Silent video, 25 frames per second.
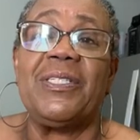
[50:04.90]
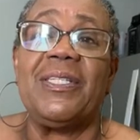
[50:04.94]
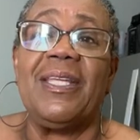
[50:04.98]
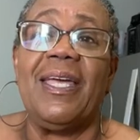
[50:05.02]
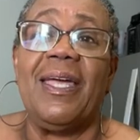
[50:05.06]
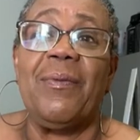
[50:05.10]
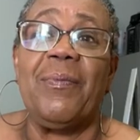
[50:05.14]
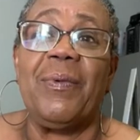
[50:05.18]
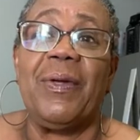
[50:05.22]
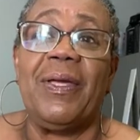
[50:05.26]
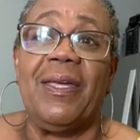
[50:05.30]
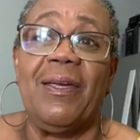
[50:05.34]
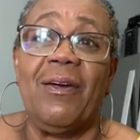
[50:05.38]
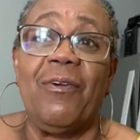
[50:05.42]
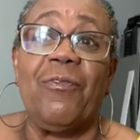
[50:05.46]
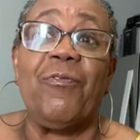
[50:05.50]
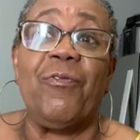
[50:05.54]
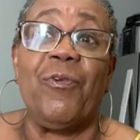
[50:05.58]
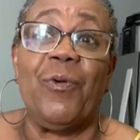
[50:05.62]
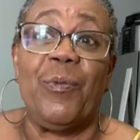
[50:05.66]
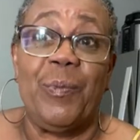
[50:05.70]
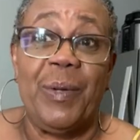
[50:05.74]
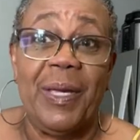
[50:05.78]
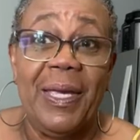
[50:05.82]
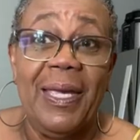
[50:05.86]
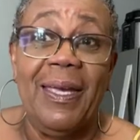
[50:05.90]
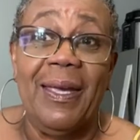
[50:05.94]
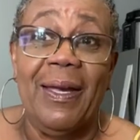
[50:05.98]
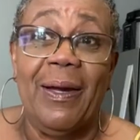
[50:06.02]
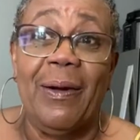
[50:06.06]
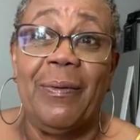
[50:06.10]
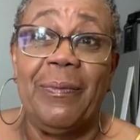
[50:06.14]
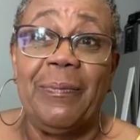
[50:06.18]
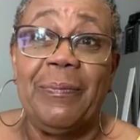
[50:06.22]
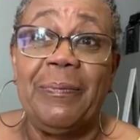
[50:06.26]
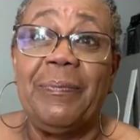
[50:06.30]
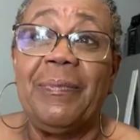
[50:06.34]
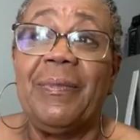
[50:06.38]
Day gift from
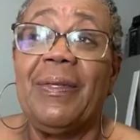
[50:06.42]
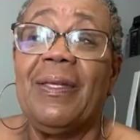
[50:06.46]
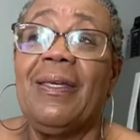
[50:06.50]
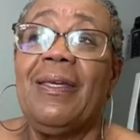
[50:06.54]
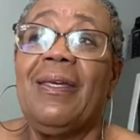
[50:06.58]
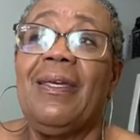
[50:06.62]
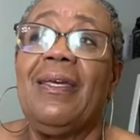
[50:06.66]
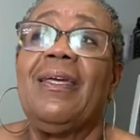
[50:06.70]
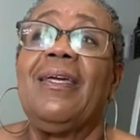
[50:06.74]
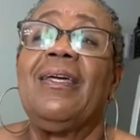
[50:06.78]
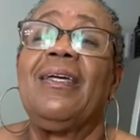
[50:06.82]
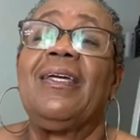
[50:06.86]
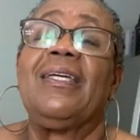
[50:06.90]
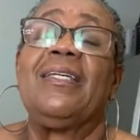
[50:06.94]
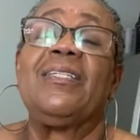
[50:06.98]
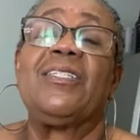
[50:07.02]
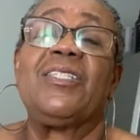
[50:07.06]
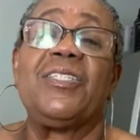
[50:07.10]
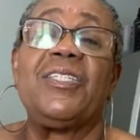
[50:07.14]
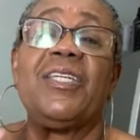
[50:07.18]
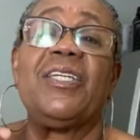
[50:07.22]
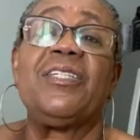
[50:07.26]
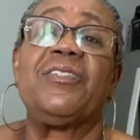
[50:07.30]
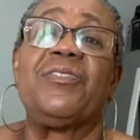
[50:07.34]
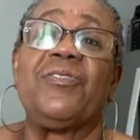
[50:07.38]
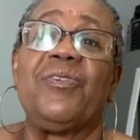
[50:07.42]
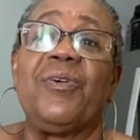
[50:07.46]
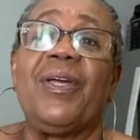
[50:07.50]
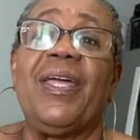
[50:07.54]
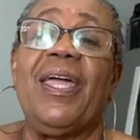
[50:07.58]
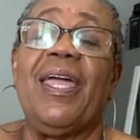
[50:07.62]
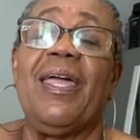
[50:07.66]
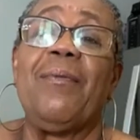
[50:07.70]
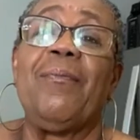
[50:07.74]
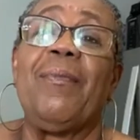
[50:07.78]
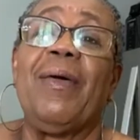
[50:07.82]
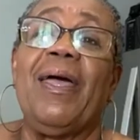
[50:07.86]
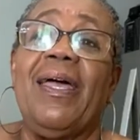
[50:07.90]
him. His sister
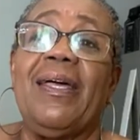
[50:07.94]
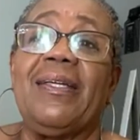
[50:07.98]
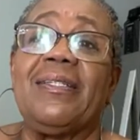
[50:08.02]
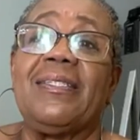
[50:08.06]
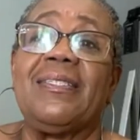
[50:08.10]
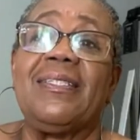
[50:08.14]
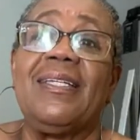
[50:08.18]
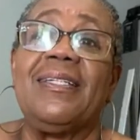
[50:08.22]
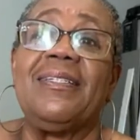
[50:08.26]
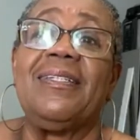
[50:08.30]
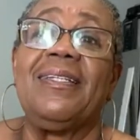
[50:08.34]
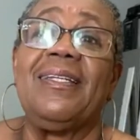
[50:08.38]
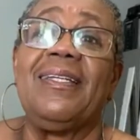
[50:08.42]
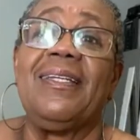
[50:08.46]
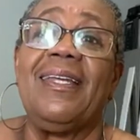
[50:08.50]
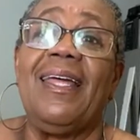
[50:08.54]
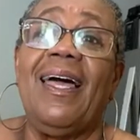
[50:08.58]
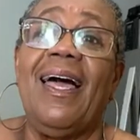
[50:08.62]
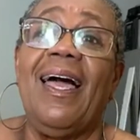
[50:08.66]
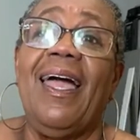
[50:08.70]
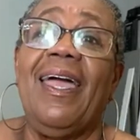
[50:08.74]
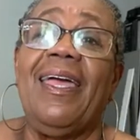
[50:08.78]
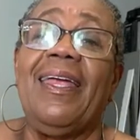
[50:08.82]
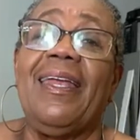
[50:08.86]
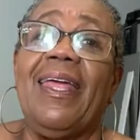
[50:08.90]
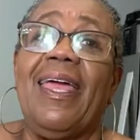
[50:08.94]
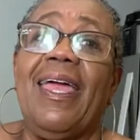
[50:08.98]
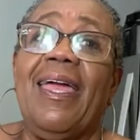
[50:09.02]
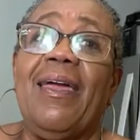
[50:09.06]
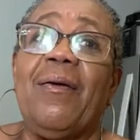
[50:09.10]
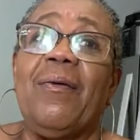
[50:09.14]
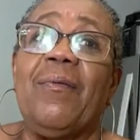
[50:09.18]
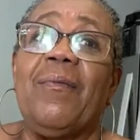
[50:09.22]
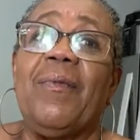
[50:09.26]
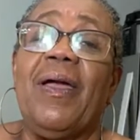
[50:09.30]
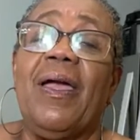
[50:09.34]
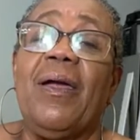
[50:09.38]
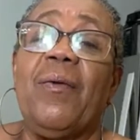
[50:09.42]
came by Sunday night
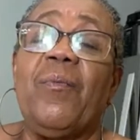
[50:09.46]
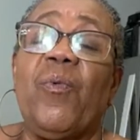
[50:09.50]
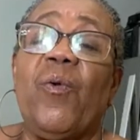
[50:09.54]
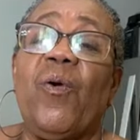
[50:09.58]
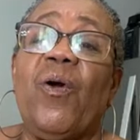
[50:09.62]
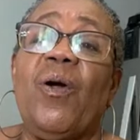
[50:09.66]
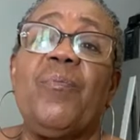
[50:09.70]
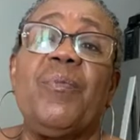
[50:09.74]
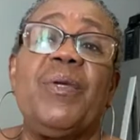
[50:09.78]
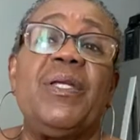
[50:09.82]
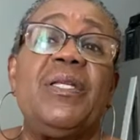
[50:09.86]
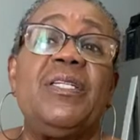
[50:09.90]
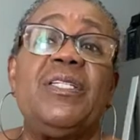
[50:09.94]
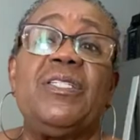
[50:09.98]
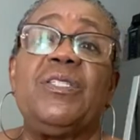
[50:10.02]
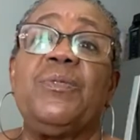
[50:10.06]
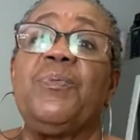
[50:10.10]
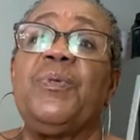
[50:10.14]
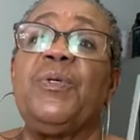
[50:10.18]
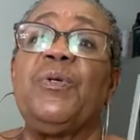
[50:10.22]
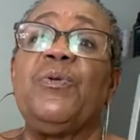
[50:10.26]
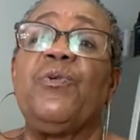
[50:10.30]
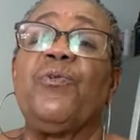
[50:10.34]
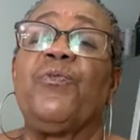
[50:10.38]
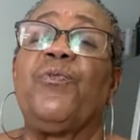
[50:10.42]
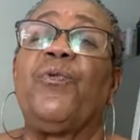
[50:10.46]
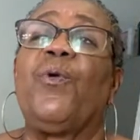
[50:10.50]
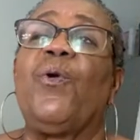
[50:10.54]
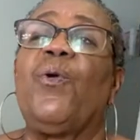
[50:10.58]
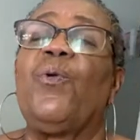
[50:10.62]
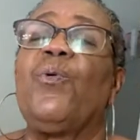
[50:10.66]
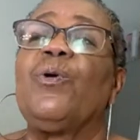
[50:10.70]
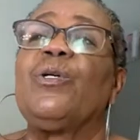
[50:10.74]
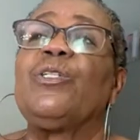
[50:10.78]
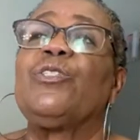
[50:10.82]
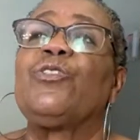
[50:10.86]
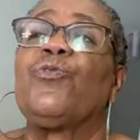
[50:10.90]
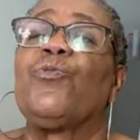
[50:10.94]
and, and brought me these beautiful
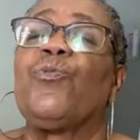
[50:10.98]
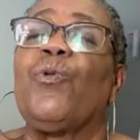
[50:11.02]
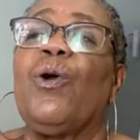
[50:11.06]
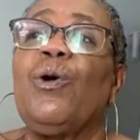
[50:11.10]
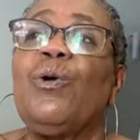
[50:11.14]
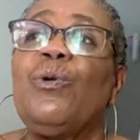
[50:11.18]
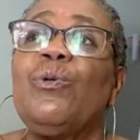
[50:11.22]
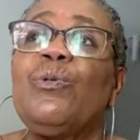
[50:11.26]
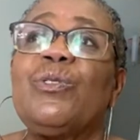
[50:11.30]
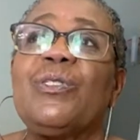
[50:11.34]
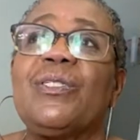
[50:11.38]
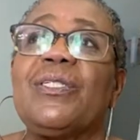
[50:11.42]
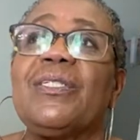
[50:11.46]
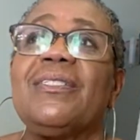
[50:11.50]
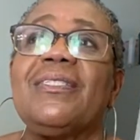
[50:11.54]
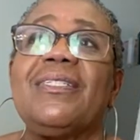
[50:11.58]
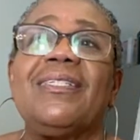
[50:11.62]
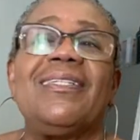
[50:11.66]
orange roses.